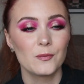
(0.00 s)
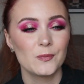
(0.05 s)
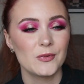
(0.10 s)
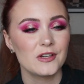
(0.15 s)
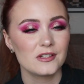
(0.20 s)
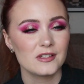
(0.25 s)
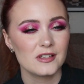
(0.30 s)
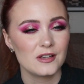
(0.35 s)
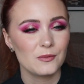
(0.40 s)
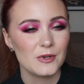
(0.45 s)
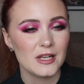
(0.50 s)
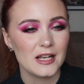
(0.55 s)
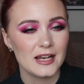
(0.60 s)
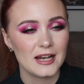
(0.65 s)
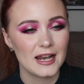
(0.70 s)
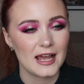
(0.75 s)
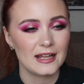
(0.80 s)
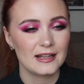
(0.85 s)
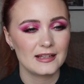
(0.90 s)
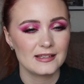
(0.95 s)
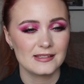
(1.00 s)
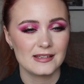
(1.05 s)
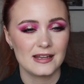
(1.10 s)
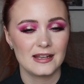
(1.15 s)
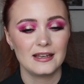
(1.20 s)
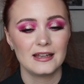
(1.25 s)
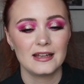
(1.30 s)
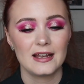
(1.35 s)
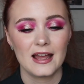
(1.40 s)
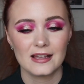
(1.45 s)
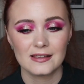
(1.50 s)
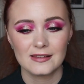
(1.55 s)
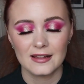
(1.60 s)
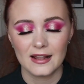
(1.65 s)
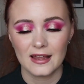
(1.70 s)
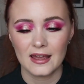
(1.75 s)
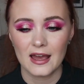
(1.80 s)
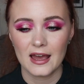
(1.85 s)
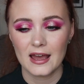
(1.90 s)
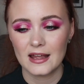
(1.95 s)
because I really like the scent. It
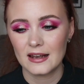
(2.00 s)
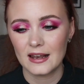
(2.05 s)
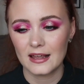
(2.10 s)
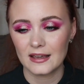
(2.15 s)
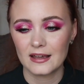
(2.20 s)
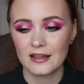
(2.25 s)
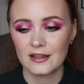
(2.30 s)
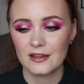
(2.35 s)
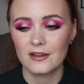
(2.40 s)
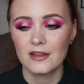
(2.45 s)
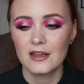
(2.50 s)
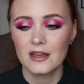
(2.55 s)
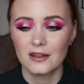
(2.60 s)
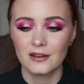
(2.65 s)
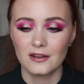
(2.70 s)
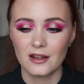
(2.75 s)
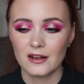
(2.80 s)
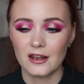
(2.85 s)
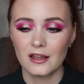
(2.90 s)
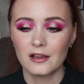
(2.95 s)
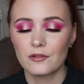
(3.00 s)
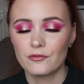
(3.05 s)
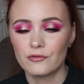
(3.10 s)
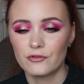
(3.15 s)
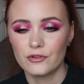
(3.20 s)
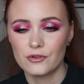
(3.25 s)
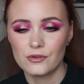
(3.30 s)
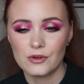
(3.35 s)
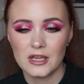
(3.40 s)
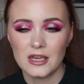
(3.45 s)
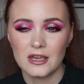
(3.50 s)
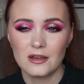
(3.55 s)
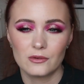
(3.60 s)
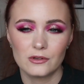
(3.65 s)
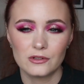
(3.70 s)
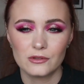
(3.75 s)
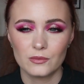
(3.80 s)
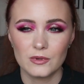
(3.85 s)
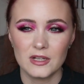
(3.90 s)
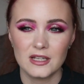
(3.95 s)
had like a, not like a fruity
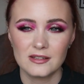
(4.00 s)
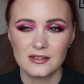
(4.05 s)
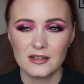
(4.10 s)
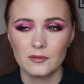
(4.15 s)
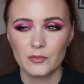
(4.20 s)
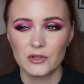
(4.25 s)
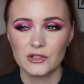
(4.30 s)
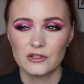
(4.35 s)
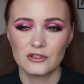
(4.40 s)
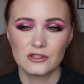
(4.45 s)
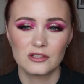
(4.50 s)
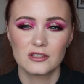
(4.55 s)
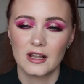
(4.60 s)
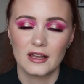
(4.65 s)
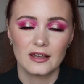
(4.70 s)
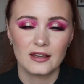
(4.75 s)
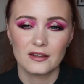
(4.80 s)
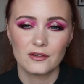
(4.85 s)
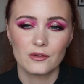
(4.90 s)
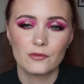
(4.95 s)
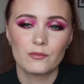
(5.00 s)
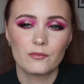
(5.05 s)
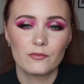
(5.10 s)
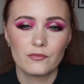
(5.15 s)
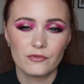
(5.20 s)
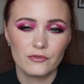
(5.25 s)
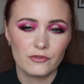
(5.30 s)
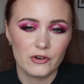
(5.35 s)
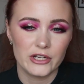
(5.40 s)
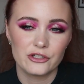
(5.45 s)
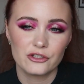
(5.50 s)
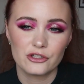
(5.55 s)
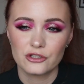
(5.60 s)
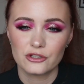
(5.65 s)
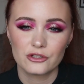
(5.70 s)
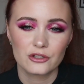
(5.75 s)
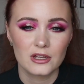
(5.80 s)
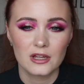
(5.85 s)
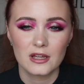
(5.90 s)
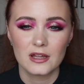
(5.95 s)
or sweet scent, but just like a
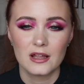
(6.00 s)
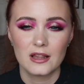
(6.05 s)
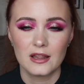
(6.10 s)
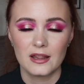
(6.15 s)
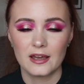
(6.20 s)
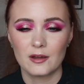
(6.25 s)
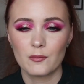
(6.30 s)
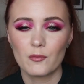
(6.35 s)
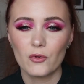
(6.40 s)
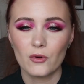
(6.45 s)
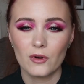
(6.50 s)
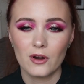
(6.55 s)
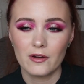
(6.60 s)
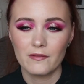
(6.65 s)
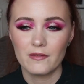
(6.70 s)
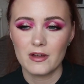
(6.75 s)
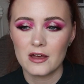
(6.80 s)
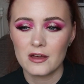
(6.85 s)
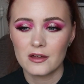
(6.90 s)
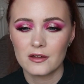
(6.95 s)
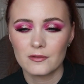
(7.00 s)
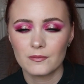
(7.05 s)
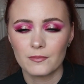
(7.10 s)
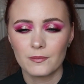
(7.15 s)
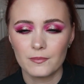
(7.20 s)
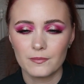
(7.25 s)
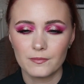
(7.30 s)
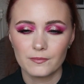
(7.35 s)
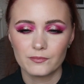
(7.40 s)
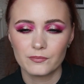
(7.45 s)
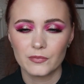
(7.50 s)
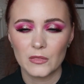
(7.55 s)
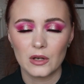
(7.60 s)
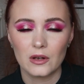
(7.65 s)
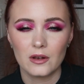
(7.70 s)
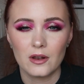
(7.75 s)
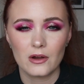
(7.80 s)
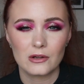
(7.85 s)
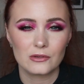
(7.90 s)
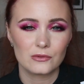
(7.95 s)
fresh, like more of a
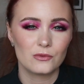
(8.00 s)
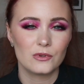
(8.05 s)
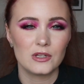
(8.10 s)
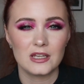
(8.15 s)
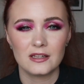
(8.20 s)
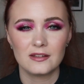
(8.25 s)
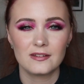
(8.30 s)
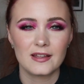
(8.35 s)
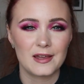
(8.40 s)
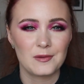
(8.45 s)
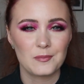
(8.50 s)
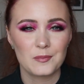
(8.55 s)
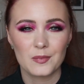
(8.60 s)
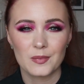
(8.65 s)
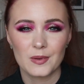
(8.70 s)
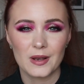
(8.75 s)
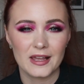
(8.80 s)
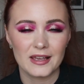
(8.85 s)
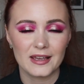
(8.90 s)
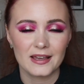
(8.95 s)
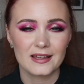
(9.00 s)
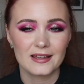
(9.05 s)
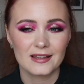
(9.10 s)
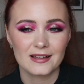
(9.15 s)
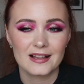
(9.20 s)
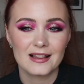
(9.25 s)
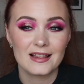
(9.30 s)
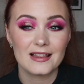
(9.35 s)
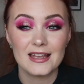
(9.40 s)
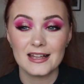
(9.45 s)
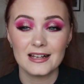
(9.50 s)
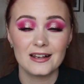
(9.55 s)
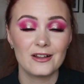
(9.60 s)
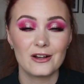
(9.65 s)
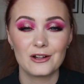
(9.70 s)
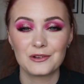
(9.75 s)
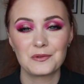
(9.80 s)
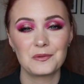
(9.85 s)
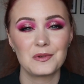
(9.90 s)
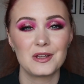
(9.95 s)
laundry type, like clean
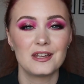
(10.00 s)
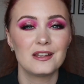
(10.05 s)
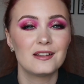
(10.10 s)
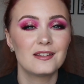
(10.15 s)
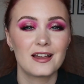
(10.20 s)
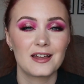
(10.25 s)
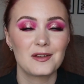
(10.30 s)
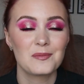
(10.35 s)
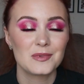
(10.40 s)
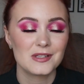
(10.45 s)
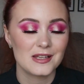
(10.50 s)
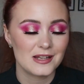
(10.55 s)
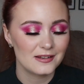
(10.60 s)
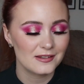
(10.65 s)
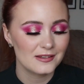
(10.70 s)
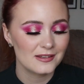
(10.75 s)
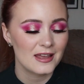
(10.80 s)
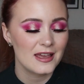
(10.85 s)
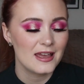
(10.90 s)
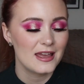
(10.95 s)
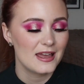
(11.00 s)
laundry type scent.